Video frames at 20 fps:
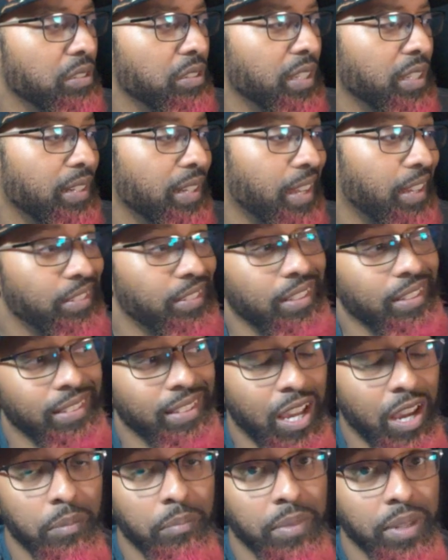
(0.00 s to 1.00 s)
that actually is
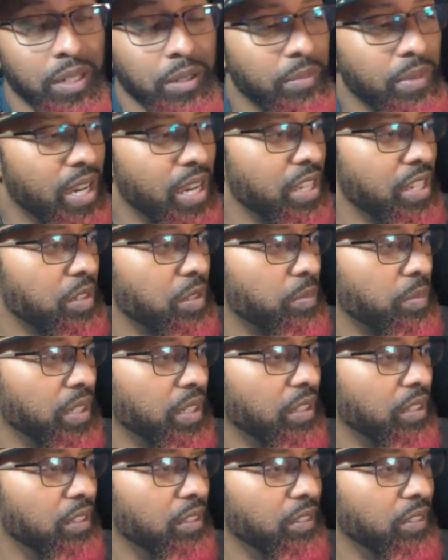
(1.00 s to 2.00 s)
now minimized
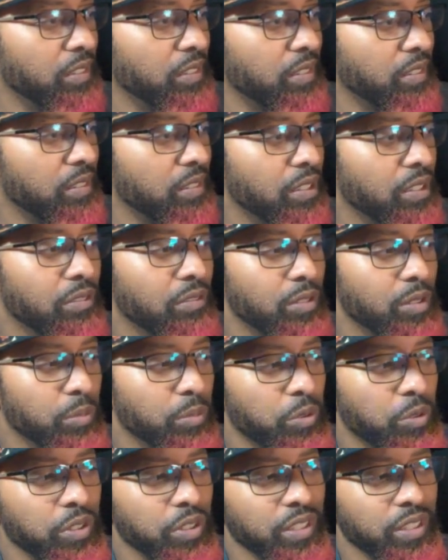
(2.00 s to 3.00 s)
because of
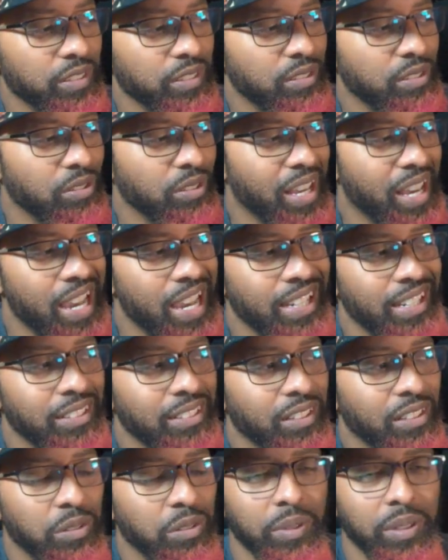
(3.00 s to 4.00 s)
Lemuria, so kind of
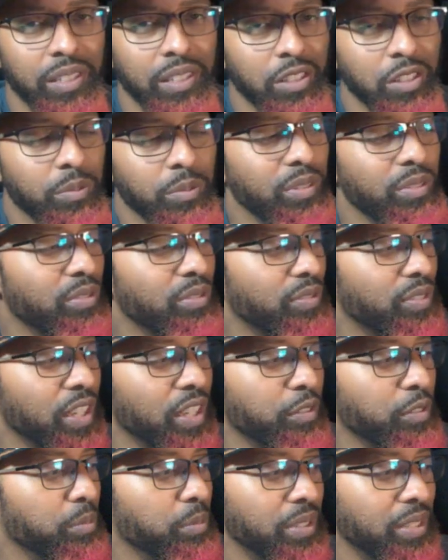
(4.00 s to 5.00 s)
does me a little bit of a
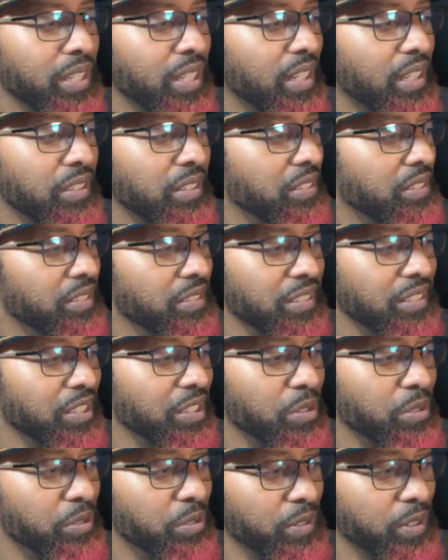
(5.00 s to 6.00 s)
favor, but not a
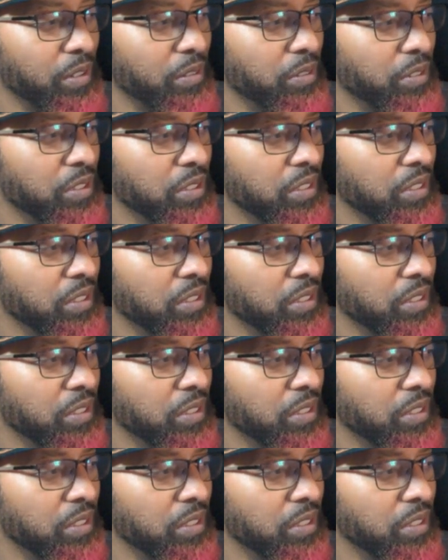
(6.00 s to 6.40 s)
huge favor.